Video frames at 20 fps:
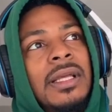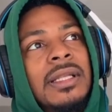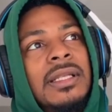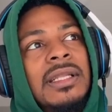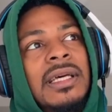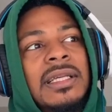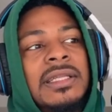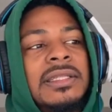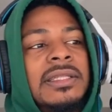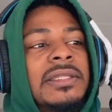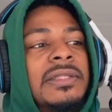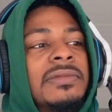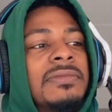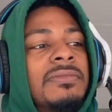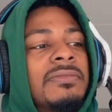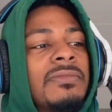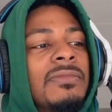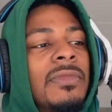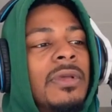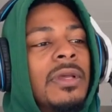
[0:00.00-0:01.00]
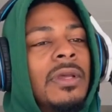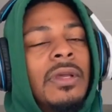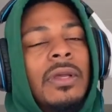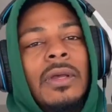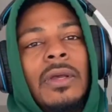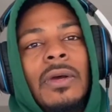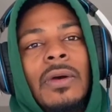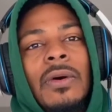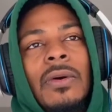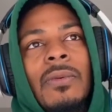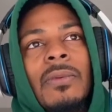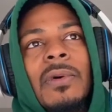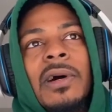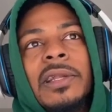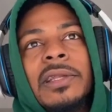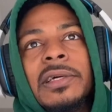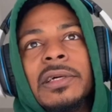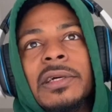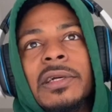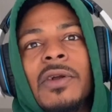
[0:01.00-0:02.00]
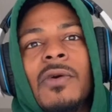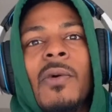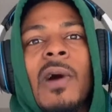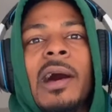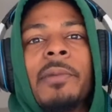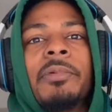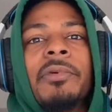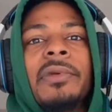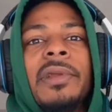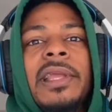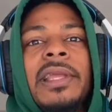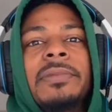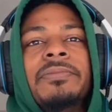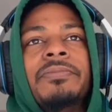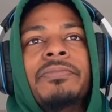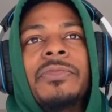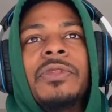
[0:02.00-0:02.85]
doesn't want to cooperate.